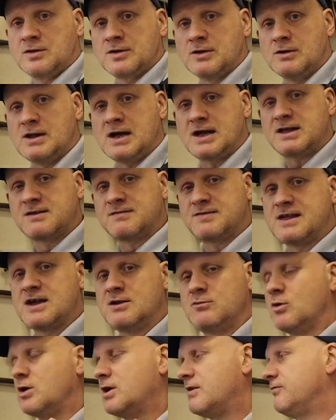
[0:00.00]
So like I
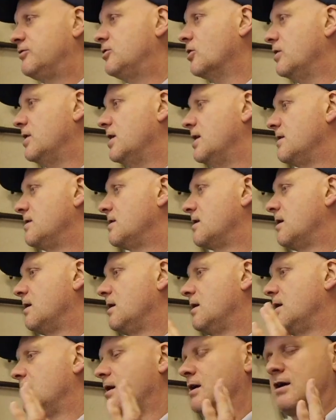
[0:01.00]
said, what I've done is
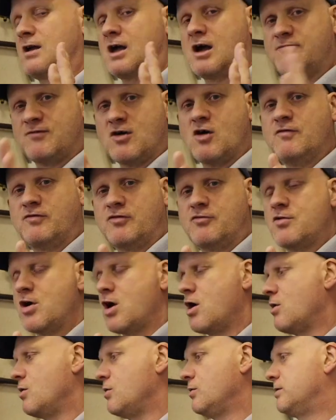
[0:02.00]
I've
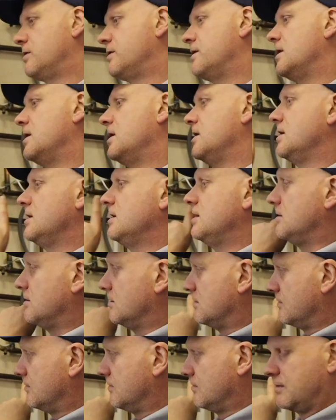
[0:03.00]
overrode the
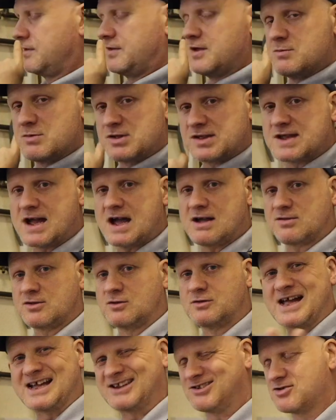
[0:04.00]
thermostat
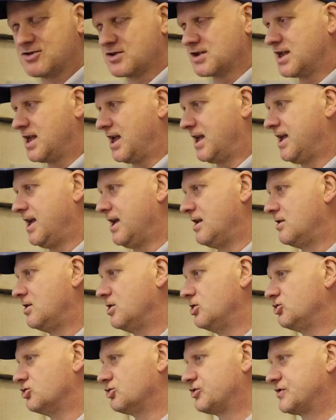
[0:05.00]
so that doesn't kick in
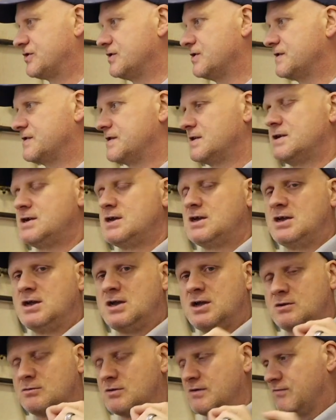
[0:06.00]
and adjust us.
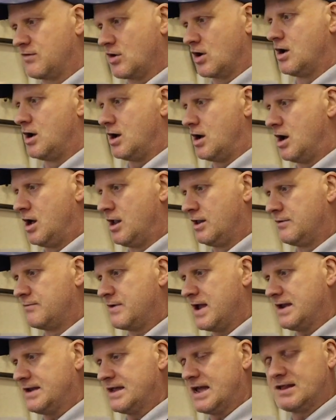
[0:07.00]
We've got all the
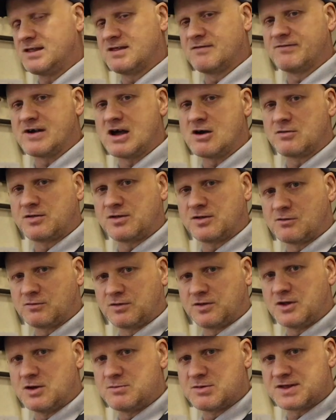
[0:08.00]
radiator valves, so
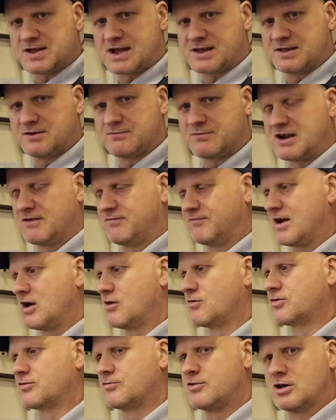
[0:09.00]
thermostatic rad
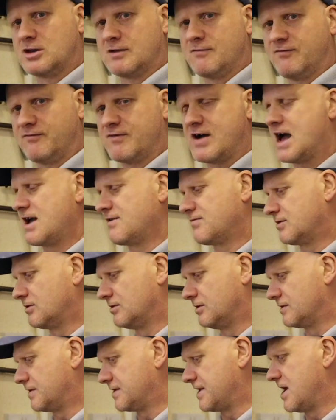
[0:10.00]
valves are all on 5,
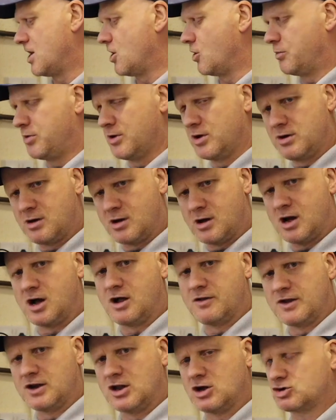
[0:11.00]
so they'll stay open.
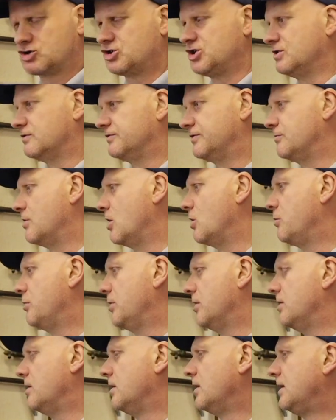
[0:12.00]
All the lock shields are
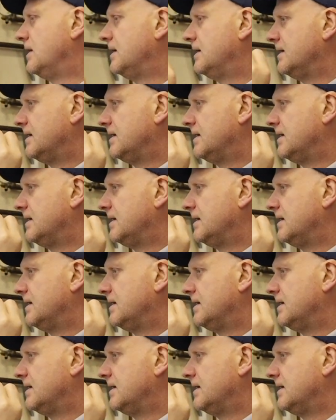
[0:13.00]
open.